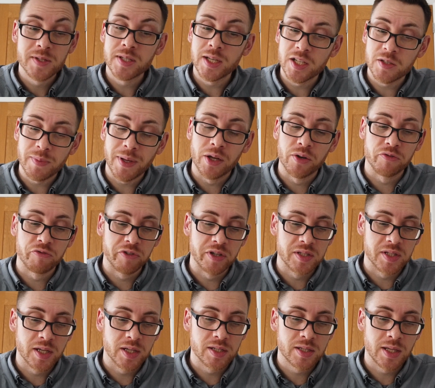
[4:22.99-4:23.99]
£6 on
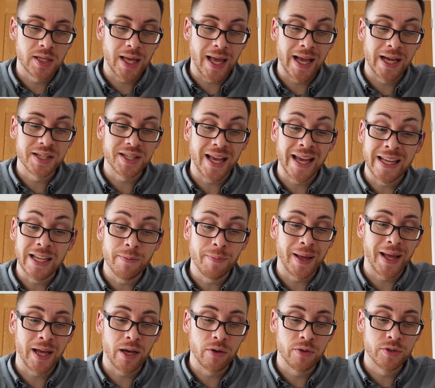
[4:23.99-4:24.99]
360 and
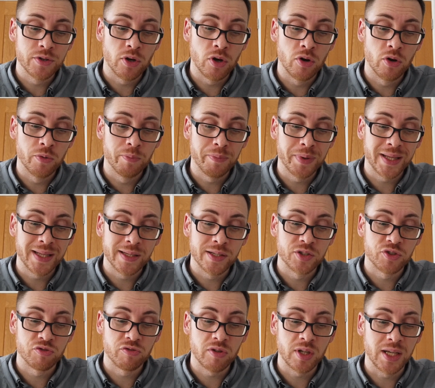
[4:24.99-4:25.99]
£8 on
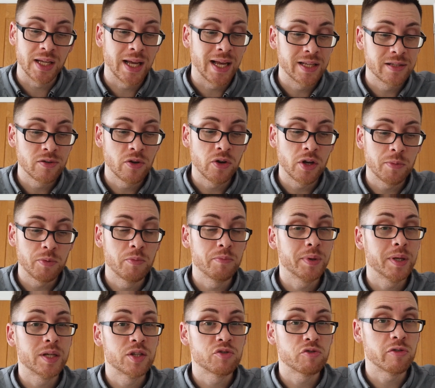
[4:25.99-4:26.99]
PS3. It has gone up
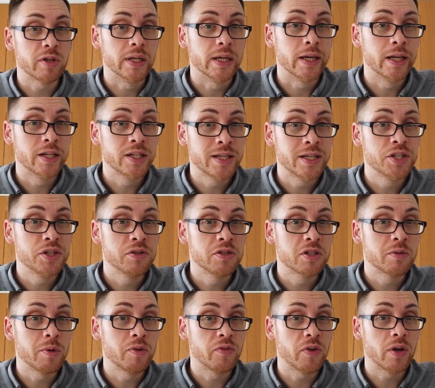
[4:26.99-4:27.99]
on PS3, it did
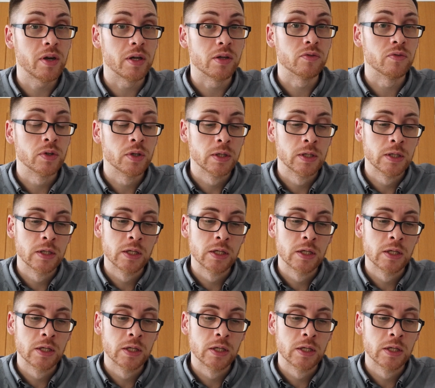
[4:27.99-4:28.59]
used to be 5.